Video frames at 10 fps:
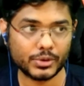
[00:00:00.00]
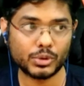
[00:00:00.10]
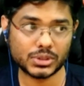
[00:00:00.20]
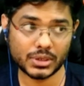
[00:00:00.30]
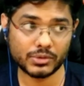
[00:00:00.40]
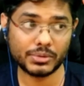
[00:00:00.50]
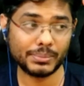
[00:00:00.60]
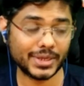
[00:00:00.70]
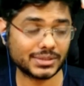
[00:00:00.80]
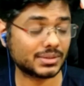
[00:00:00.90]
You also have to
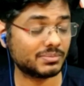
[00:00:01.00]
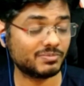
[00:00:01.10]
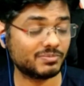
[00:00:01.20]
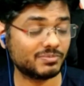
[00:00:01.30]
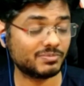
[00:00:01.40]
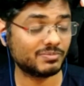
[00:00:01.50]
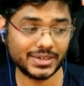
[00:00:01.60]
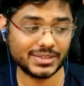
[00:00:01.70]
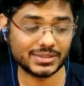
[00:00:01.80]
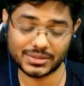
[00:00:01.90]
make some very
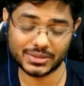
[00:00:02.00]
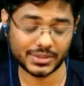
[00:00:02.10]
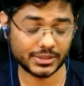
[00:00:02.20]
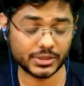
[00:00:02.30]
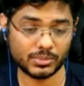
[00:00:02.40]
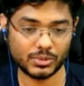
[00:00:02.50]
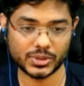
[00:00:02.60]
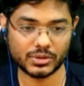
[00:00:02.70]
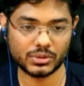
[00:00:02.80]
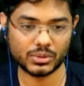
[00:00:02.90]
decent strategic
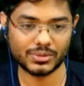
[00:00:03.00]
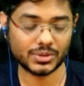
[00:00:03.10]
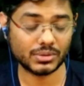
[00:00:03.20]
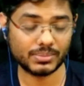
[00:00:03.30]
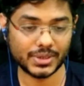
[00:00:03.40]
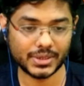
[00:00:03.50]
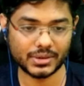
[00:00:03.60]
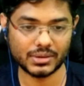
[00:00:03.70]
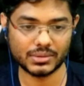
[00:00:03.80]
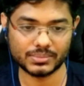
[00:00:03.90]
moves. You have to overall play
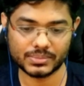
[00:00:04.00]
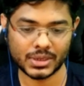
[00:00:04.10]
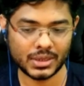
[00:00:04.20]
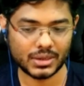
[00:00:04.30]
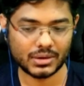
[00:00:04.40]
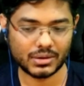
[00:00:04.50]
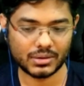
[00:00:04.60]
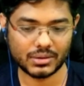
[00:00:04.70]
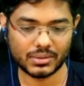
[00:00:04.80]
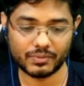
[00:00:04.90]
a
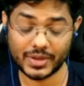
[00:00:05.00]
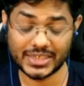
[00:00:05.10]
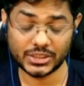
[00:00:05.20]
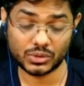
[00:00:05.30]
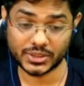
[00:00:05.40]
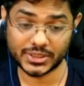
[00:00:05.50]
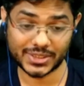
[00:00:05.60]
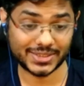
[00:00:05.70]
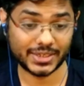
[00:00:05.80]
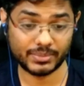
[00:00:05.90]
very strong
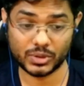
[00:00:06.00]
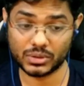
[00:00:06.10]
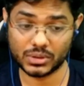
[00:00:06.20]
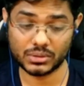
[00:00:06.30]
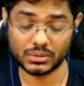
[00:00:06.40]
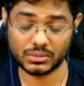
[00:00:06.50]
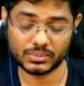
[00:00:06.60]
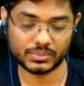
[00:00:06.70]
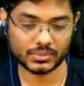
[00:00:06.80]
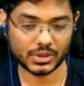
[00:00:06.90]
chess game in order
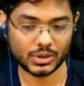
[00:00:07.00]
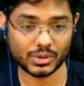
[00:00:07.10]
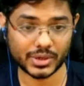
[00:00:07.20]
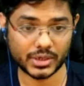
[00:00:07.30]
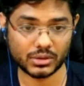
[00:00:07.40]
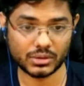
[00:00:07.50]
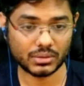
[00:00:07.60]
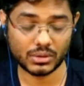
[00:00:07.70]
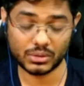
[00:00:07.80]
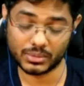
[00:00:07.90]
to not get
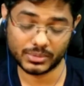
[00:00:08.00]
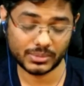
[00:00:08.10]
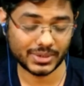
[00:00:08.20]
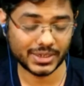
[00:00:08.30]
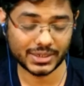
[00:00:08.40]
adopted by